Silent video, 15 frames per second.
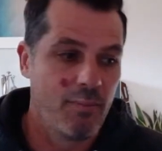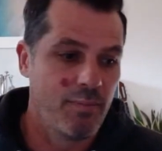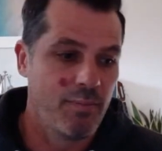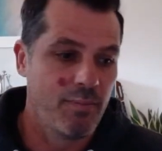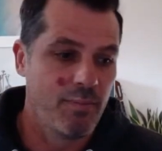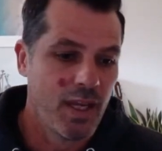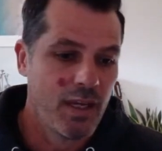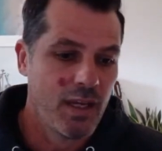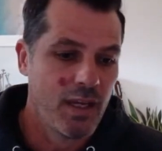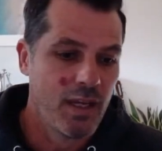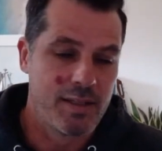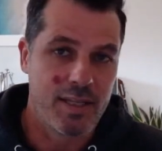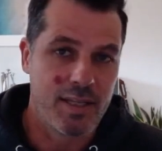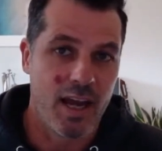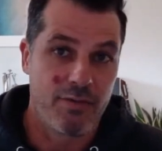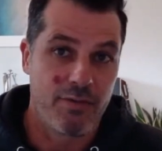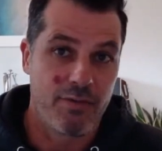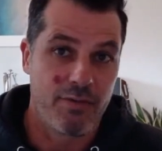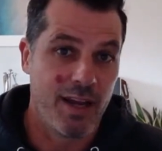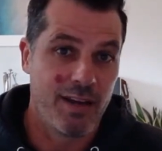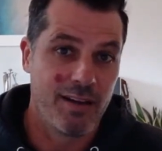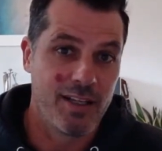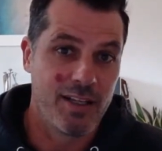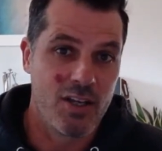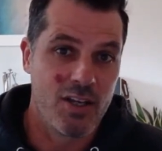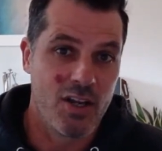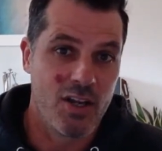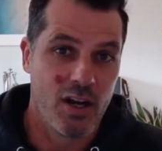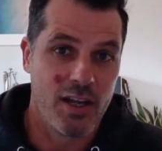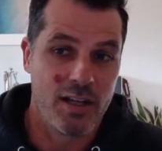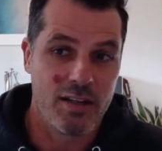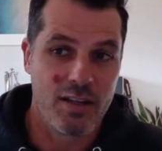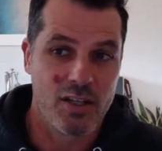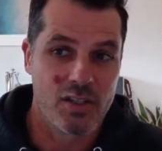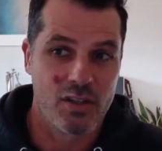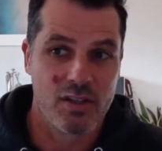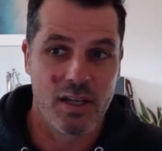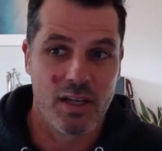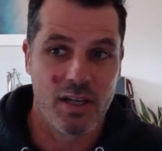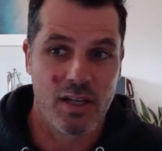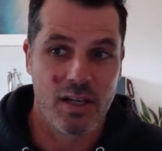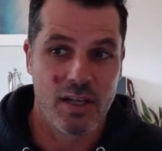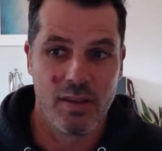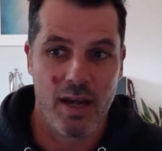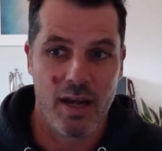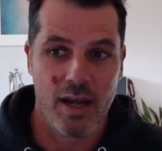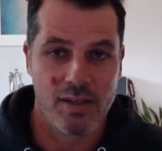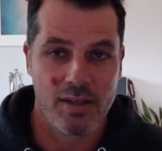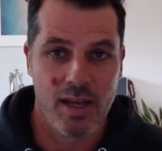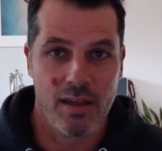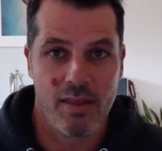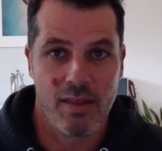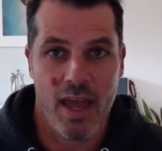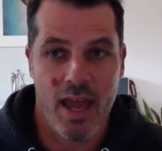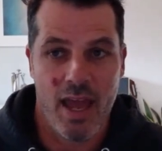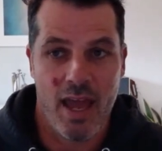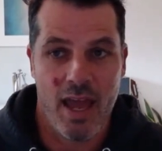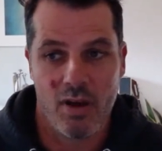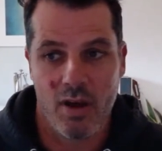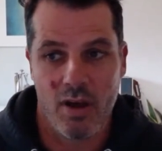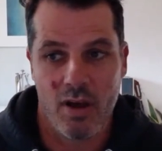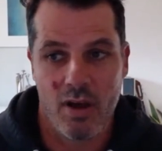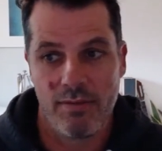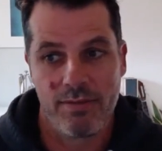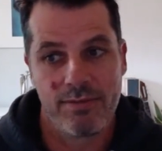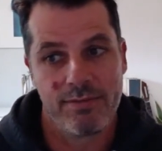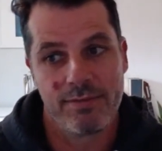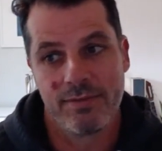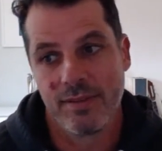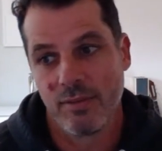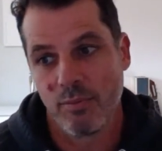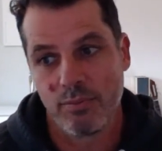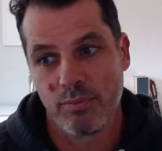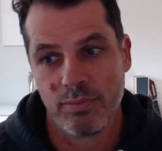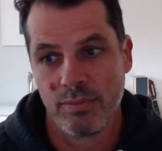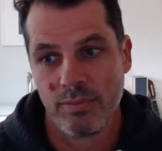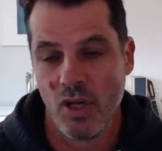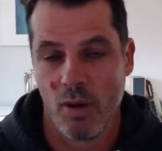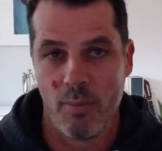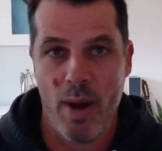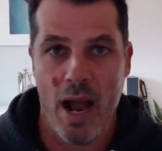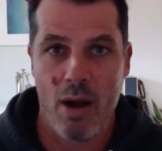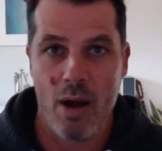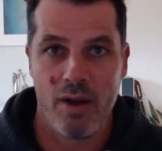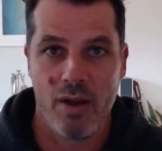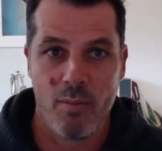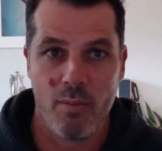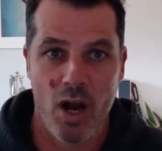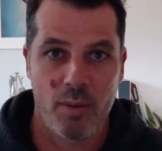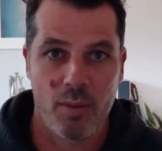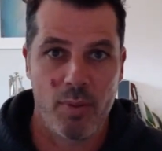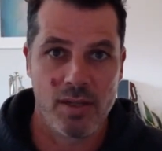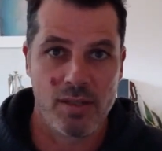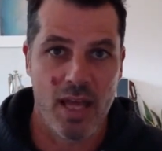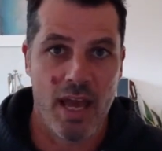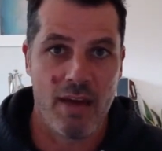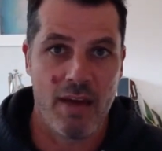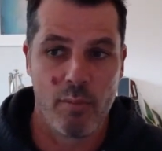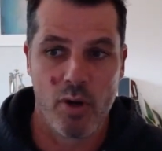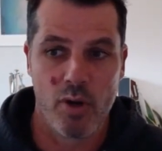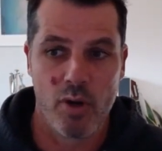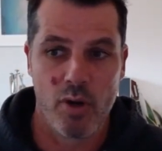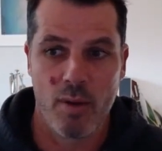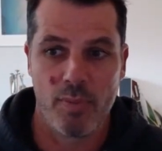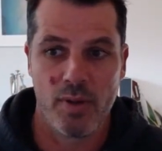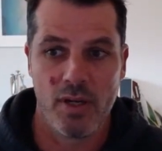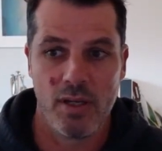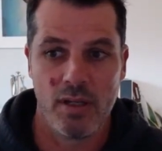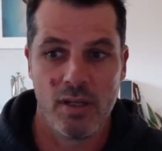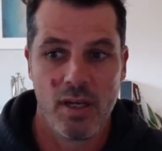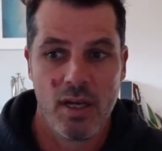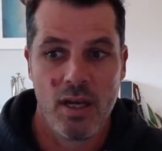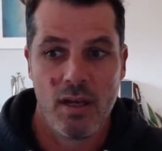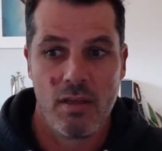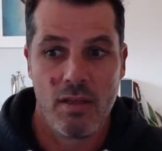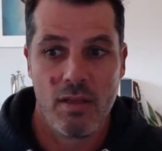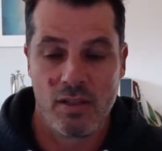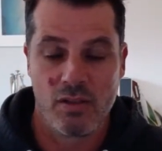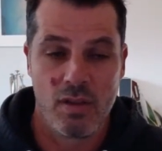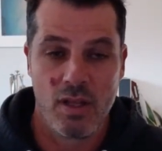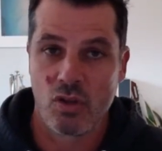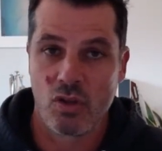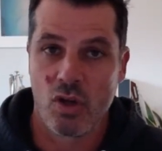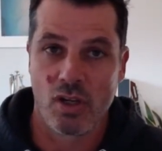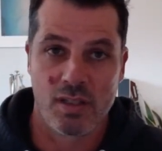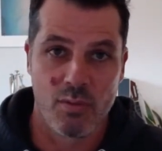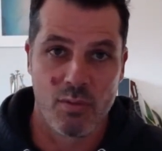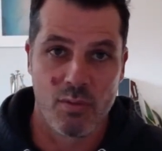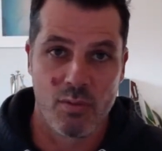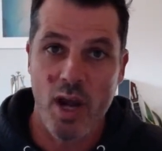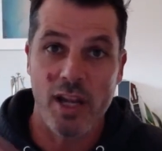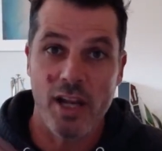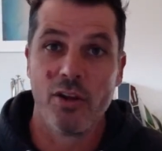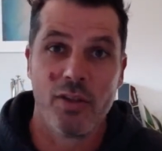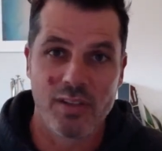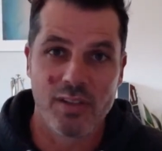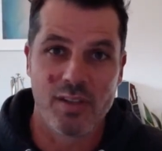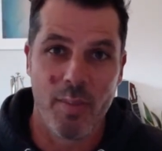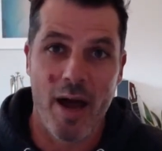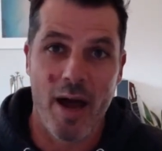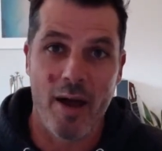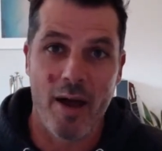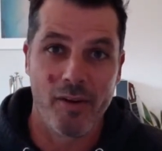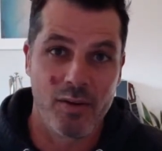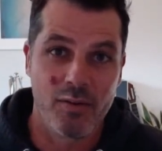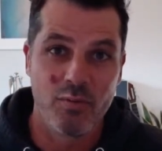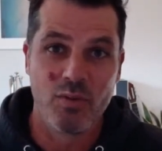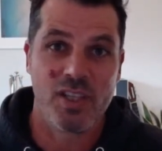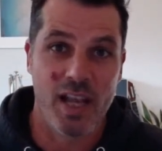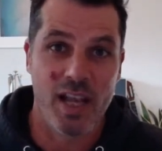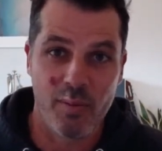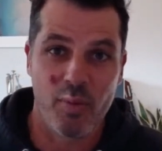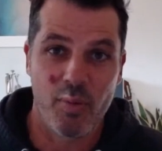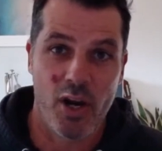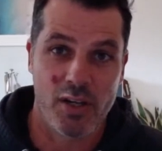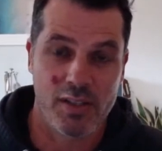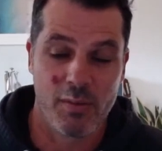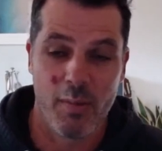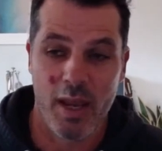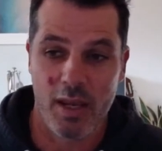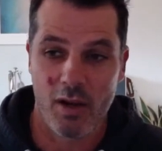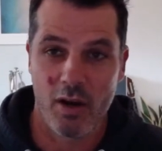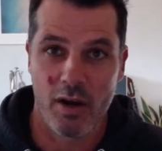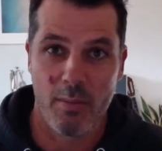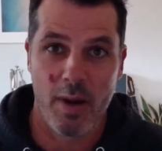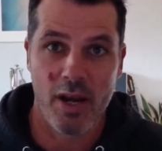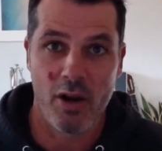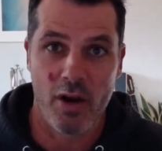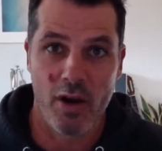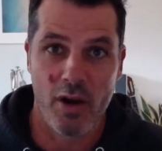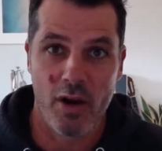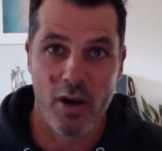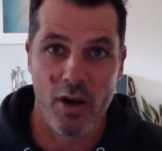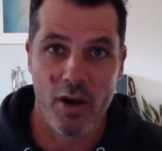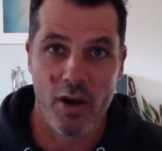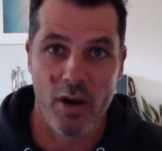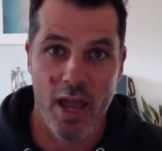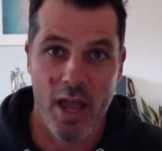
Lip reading: it's tough, man. This is the kind of thing that Amazon does. They have a lot of power in the marketplace. They have a monopoly. It's got some really good things about it, selling products and making a lot of money on Amazon,